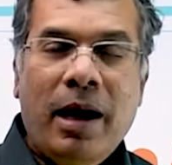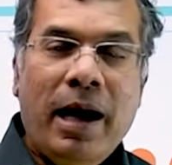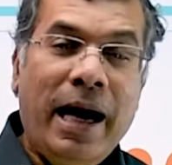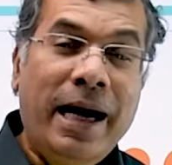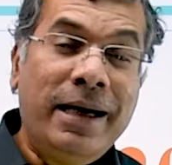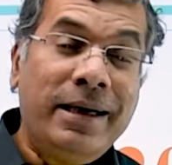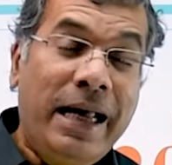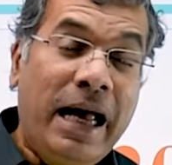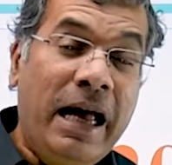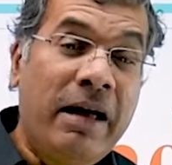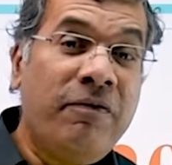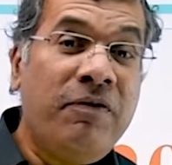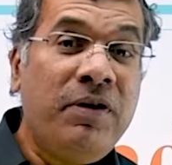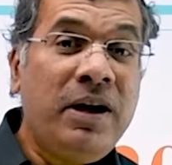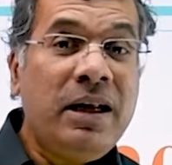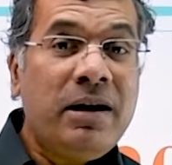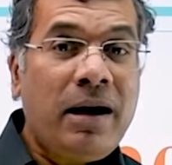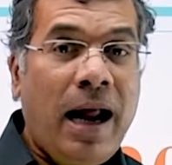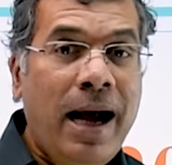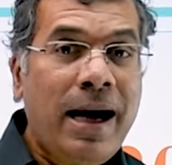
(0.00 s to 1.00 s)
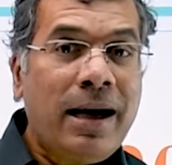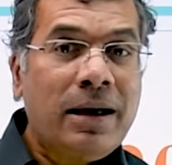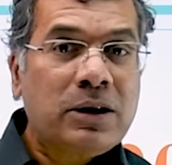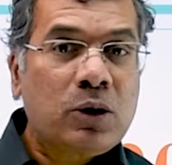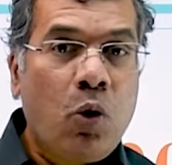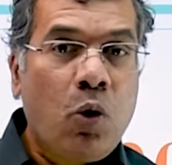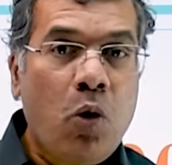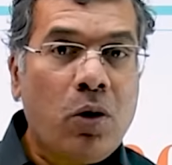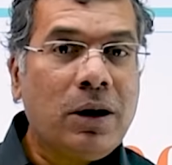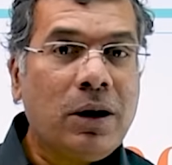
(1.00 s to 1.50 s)
And every rank
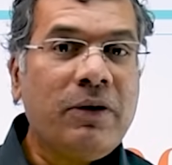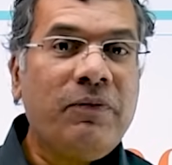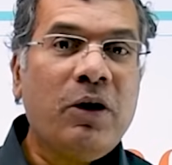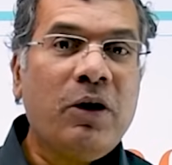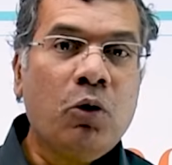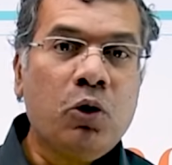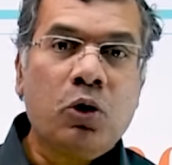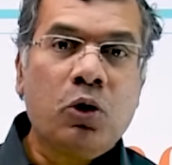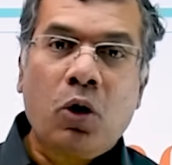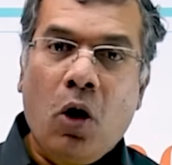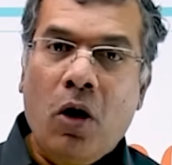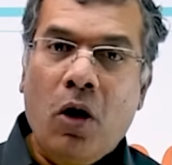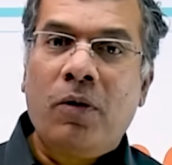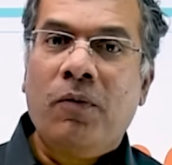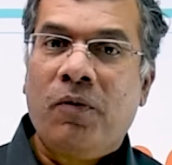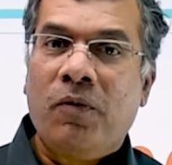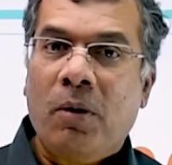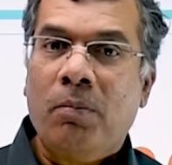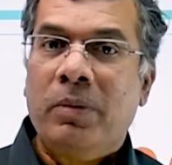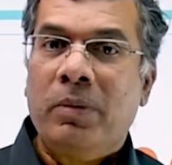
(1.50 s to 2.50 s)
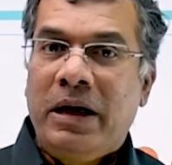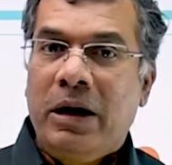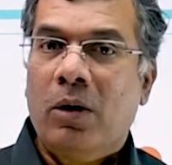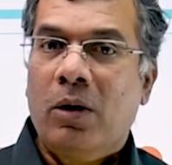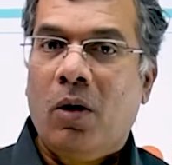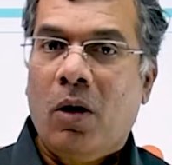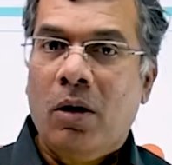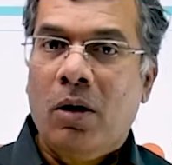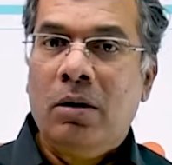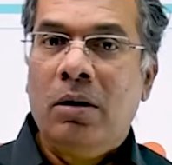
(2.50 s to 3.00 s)
score that we're going to talk from here
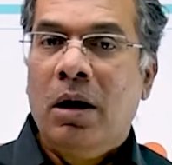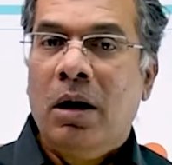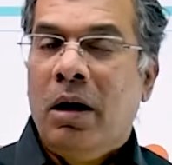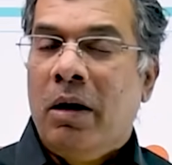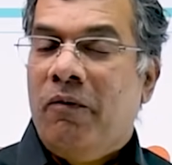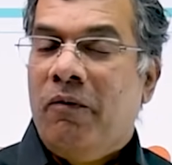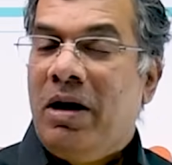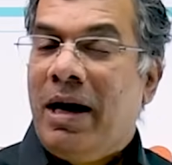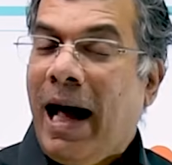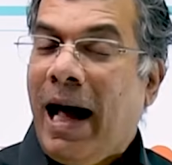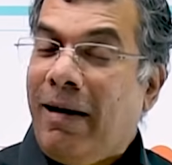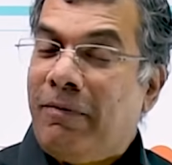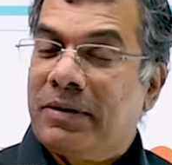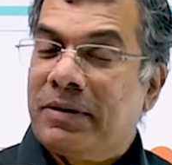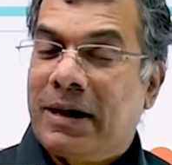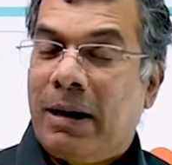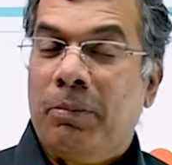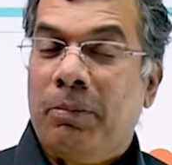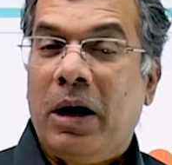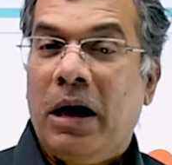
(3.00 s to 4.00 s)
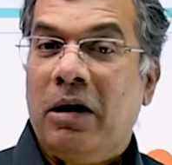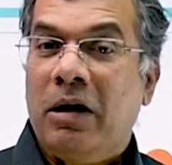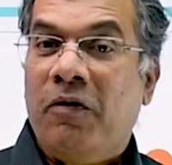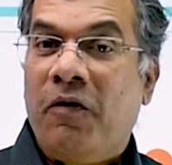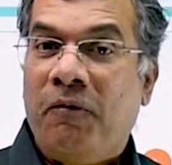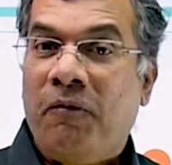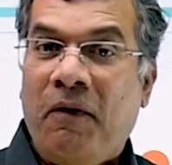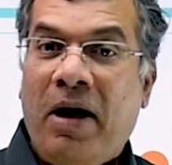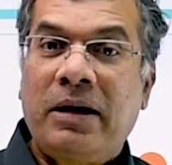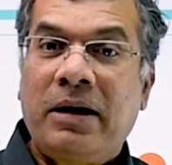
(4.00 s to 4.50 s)
on will have some kind of
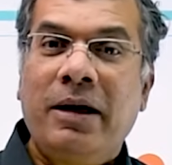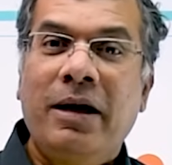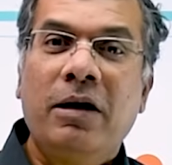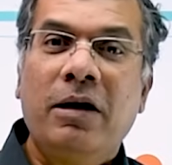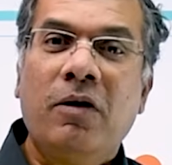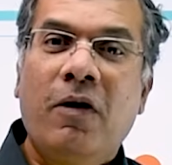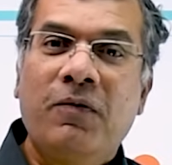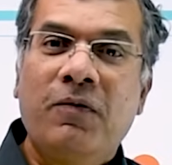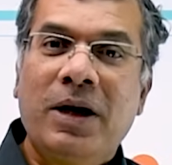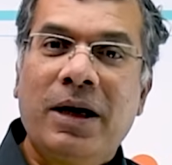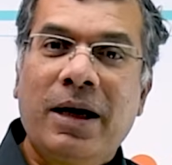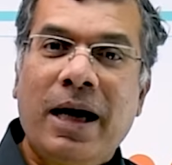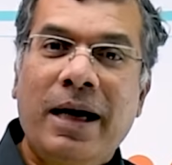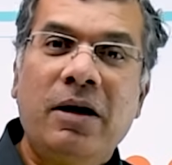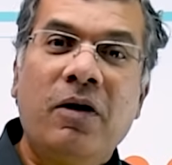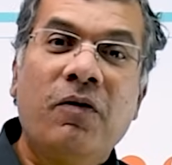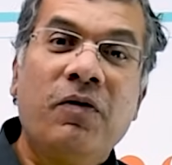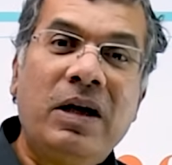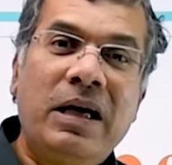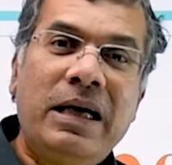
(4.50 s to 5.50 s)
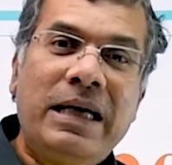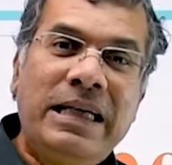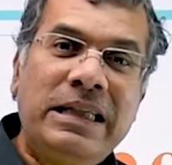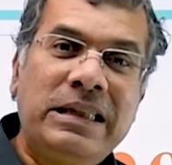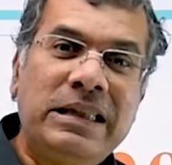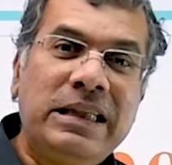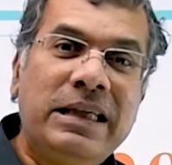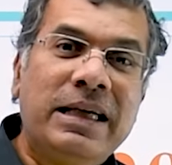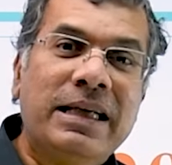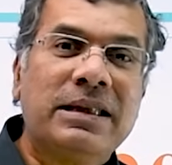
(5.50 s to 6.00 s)
factoring of the kind of
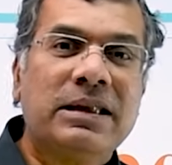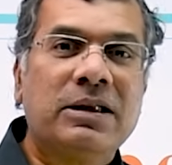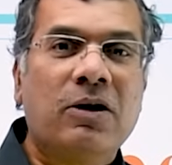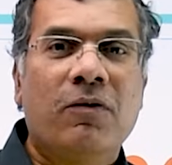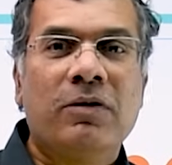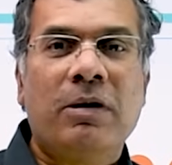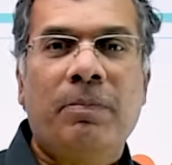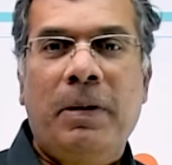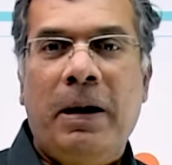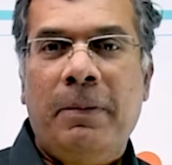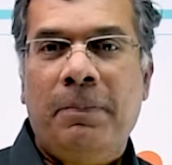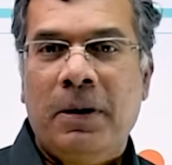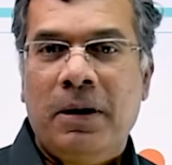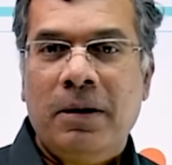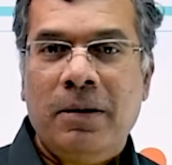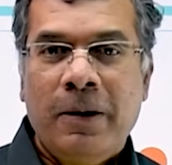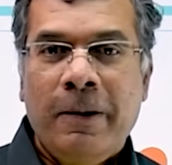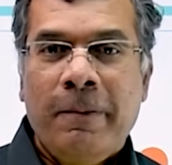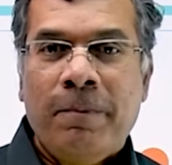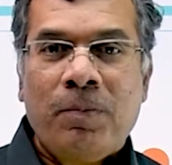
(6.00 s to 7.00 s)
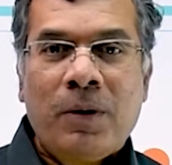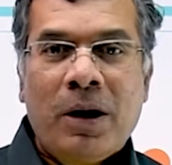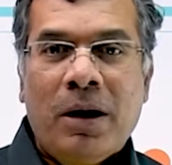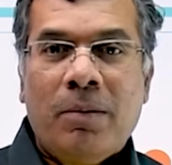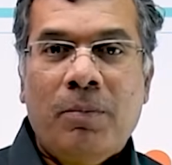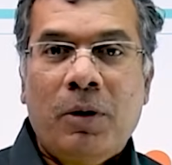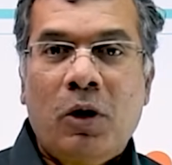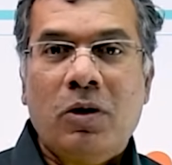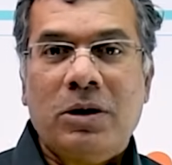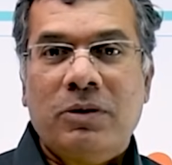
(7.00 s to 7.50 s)
easiness of the paper
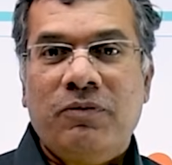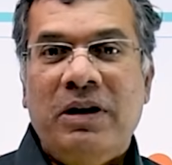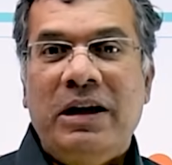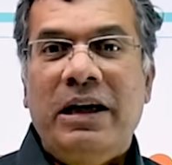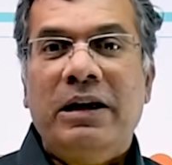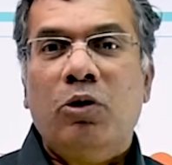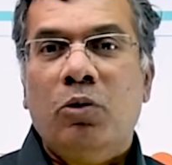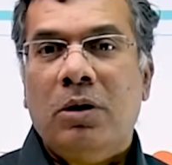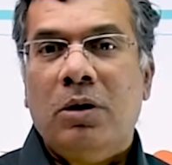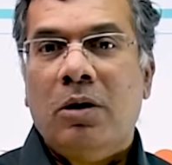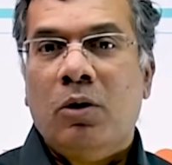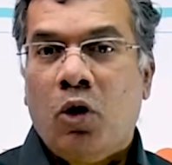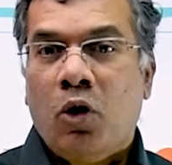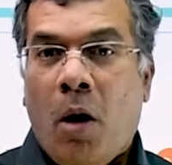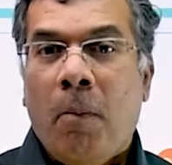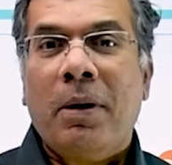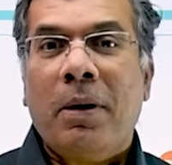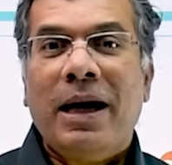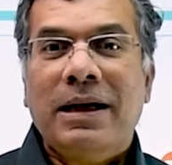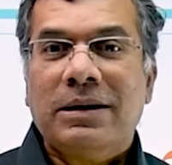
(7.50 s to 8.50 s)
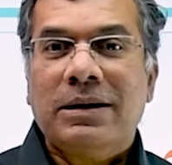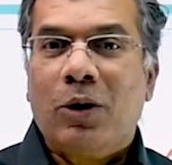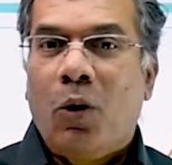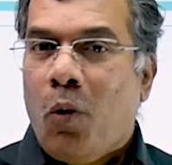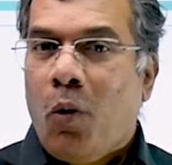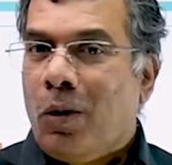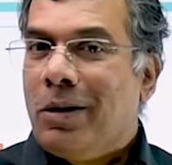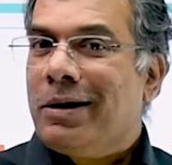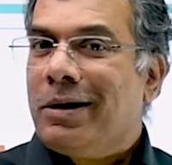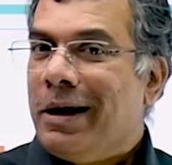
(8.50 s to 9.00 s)
because we need to normalize the
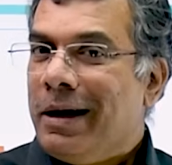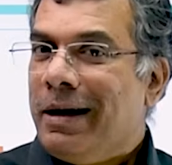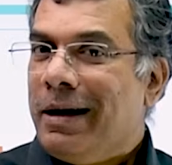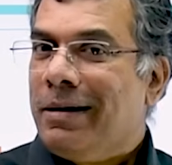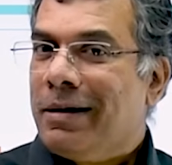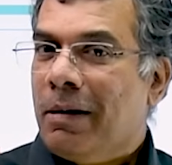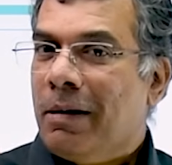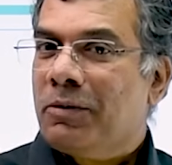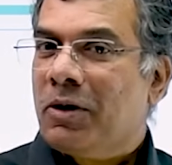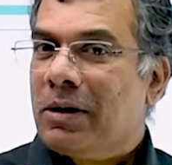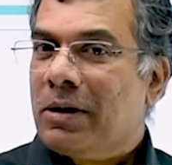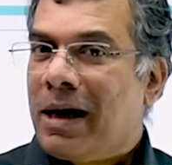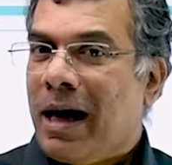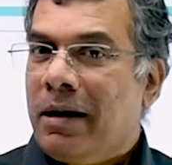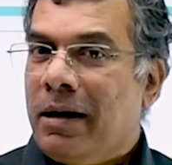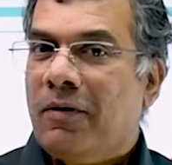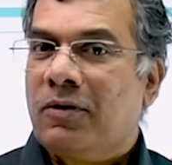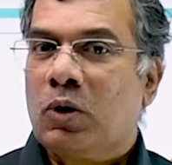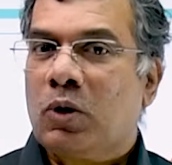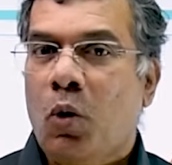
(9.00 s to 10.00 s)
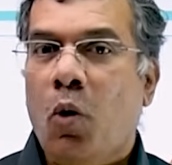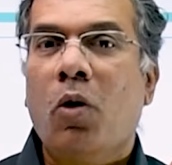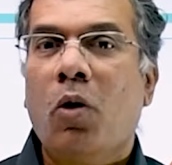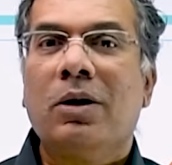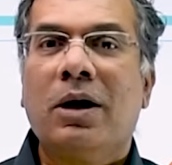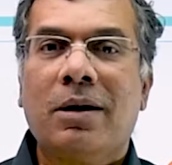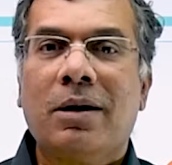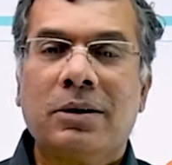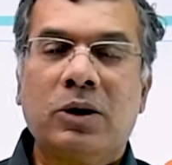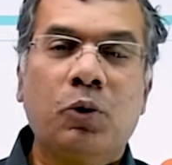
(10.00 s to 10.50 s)
whole thing in terms of the kind of score
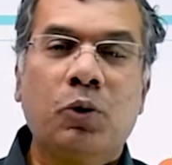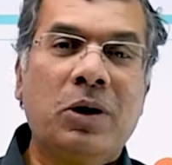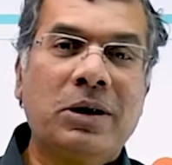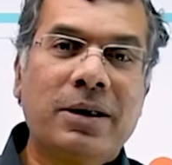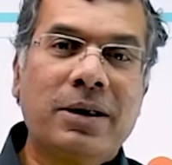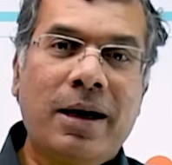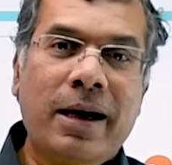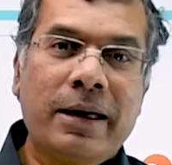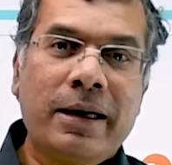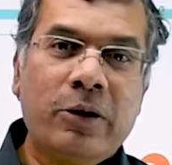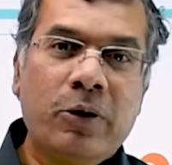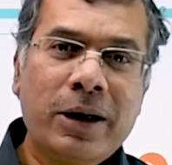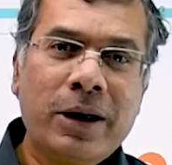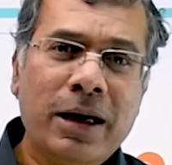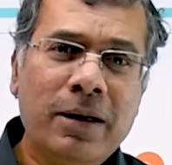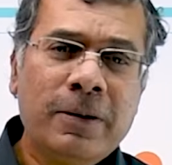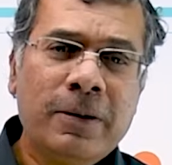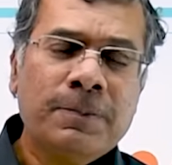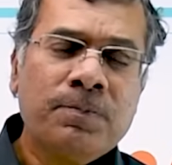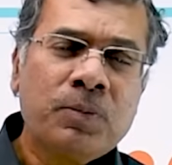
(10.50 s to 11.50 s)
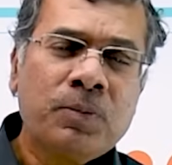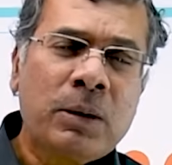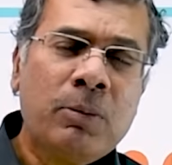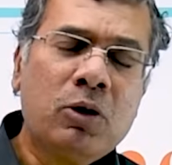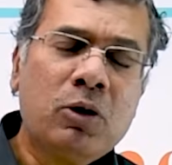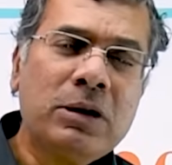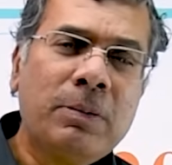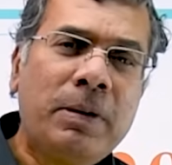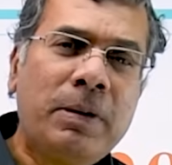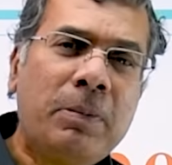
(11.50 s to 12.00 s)
that students are likely to get
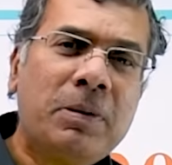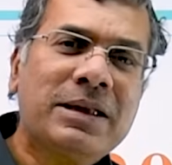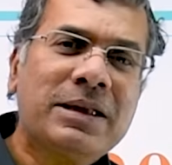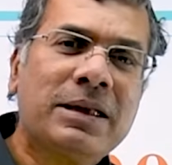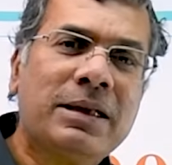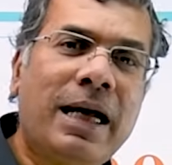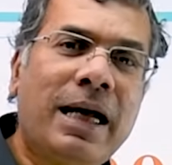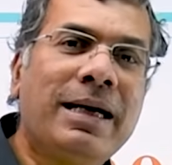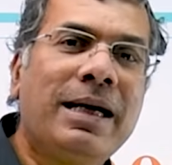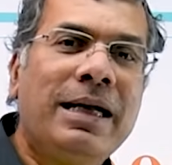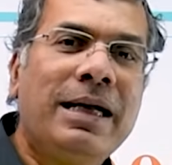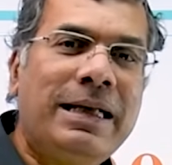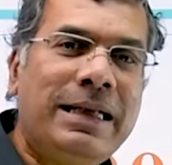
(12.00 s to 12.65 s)
because the paper is slightly